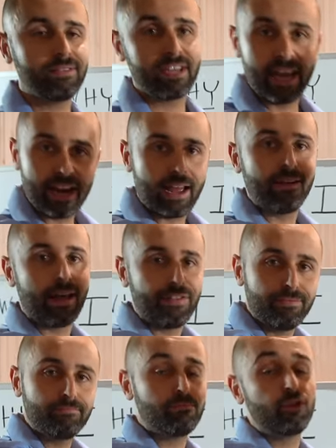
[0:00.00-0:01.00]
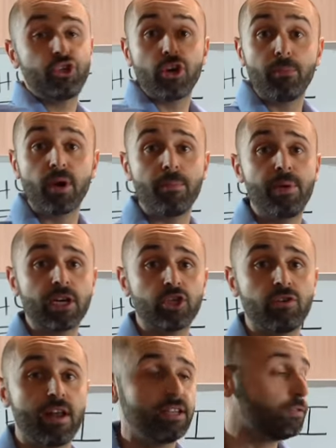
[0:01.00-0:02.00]
and I should have put a
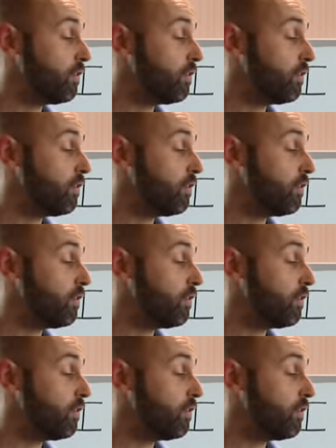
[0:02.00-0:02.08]
picture on this